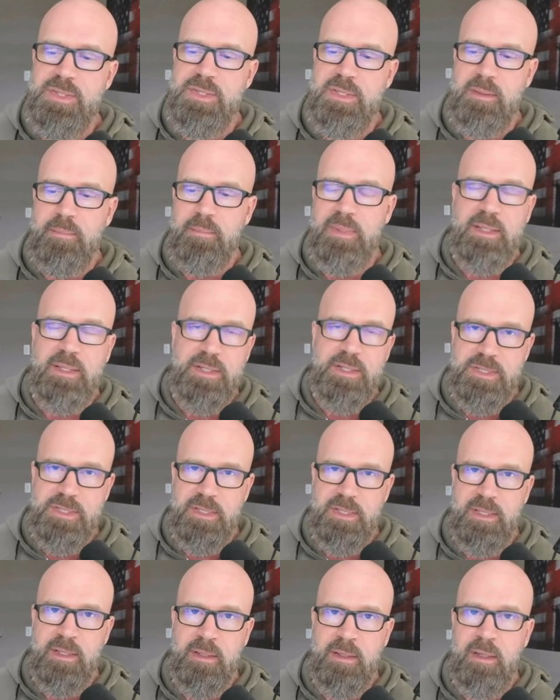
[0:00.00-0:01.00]
is the biggest
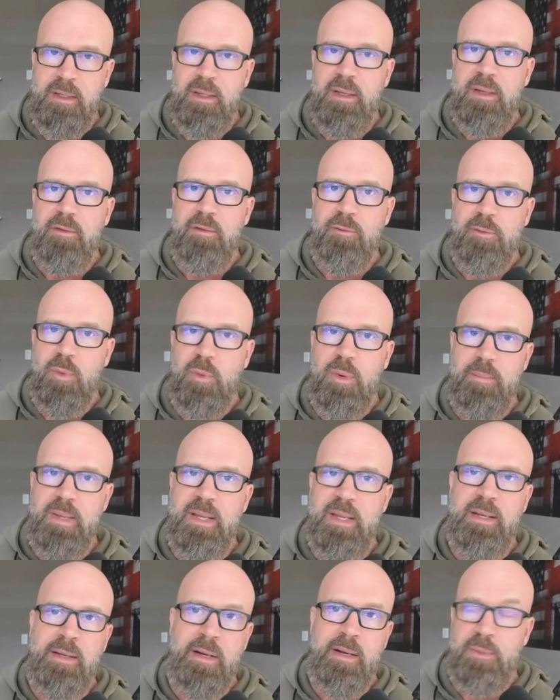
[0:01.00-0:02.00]
thing for
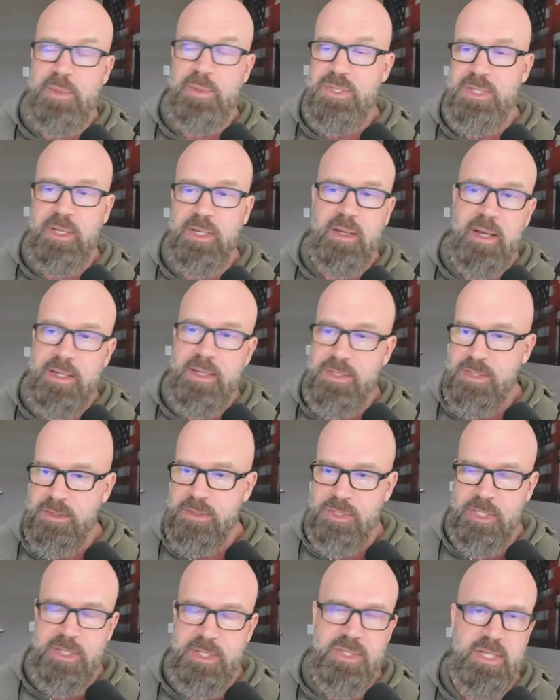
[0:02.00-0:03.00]
men. And I always say, guys,
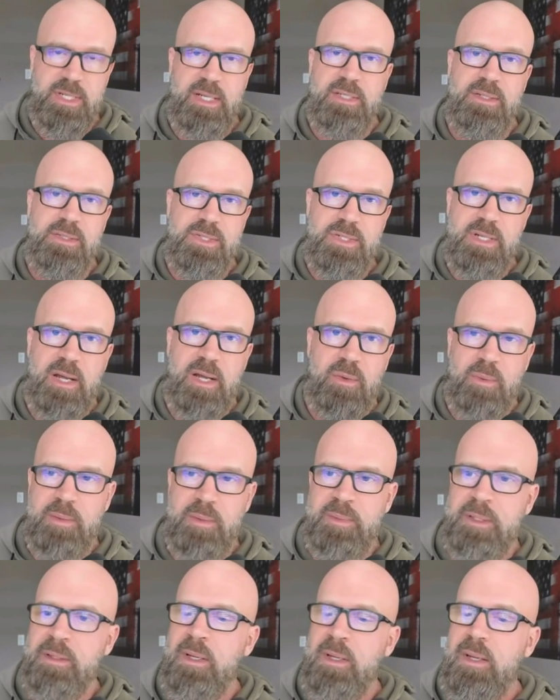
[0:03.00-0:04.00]
chase excellence, not
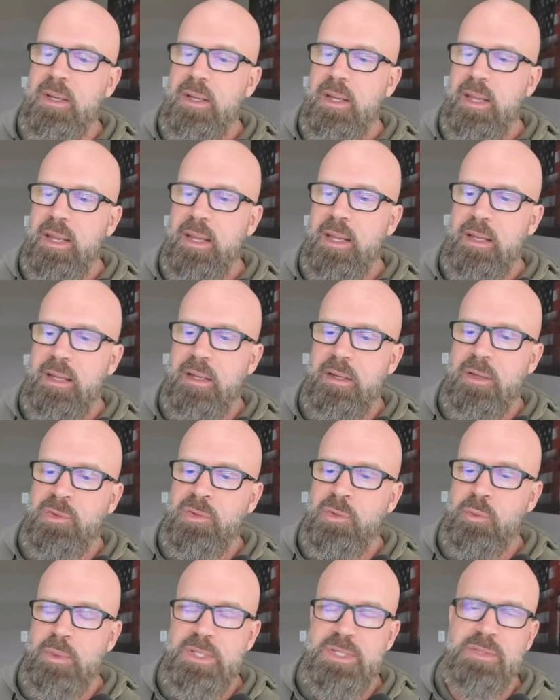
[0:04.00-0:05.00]
women. And
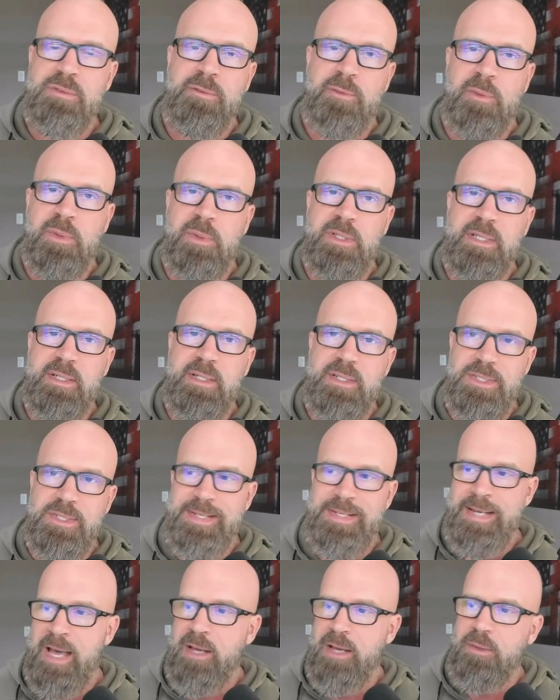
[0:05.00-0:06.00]
the reason for that
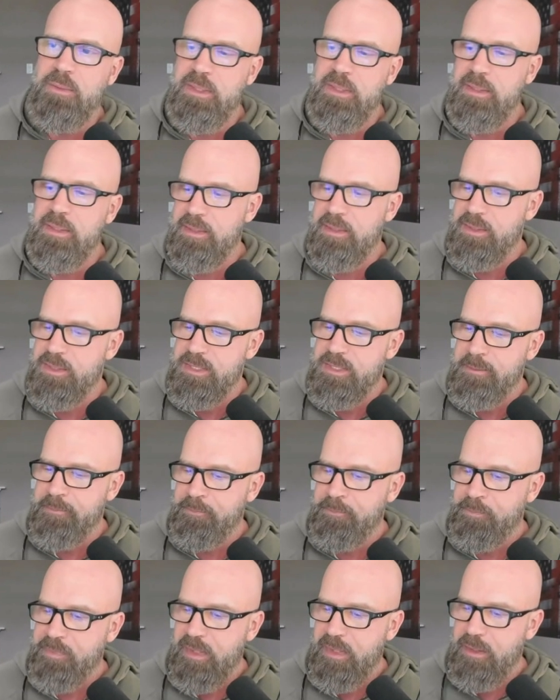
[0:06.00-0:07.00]
is not only
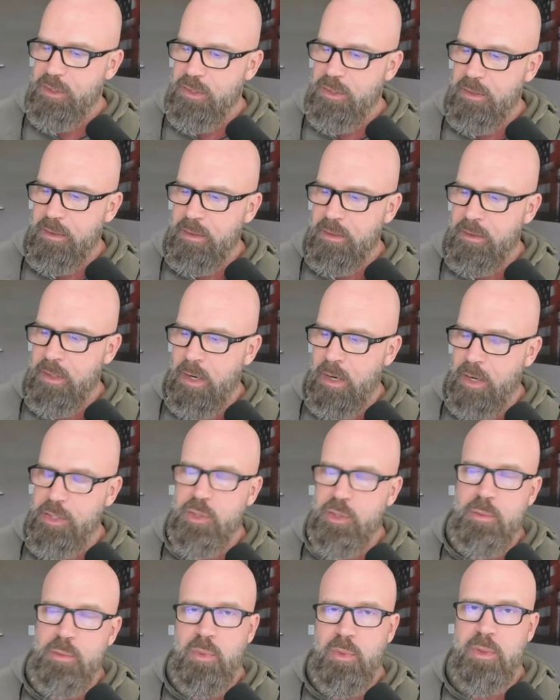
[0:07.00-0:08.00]
are
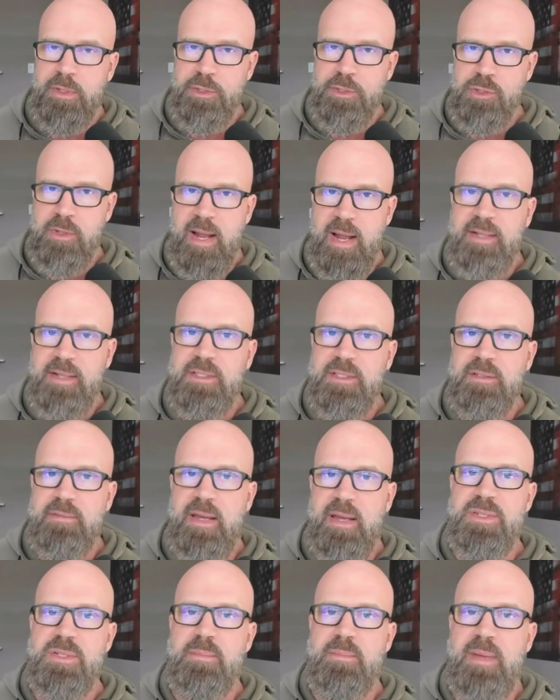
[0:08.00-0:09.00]
you more attractive
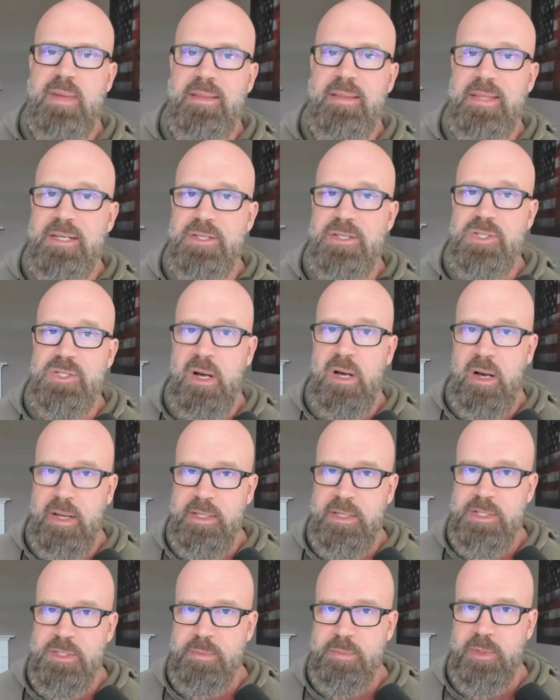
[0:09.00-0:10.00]
as a man that is
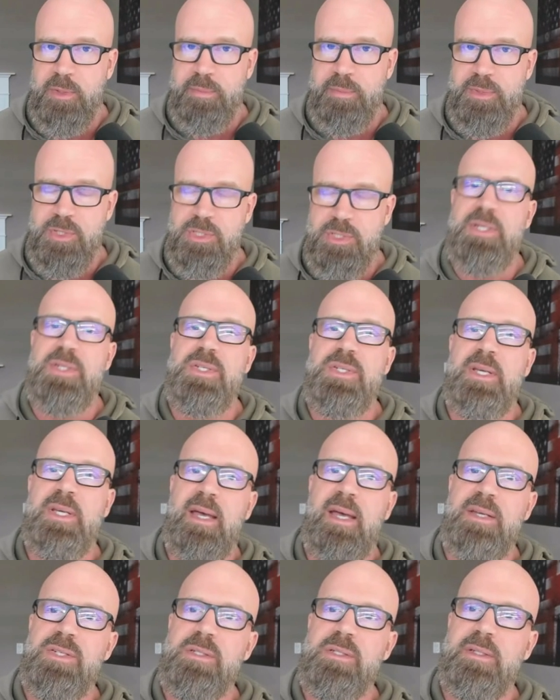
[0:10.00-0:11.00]
on his purpose chasing
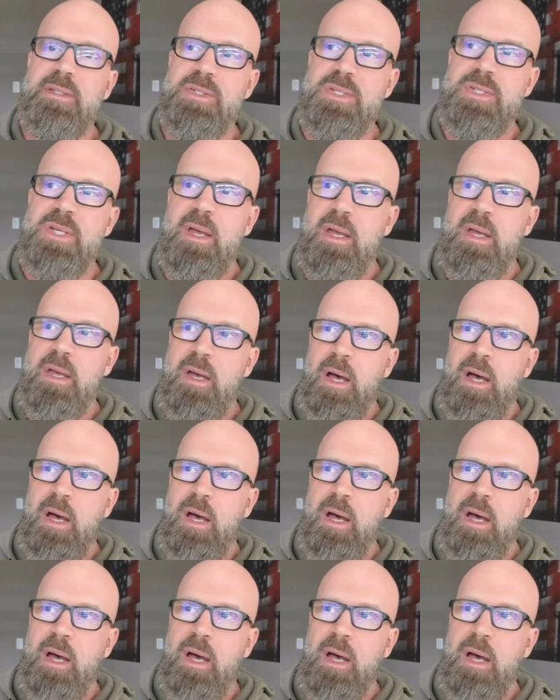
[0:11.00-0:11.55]
excellence,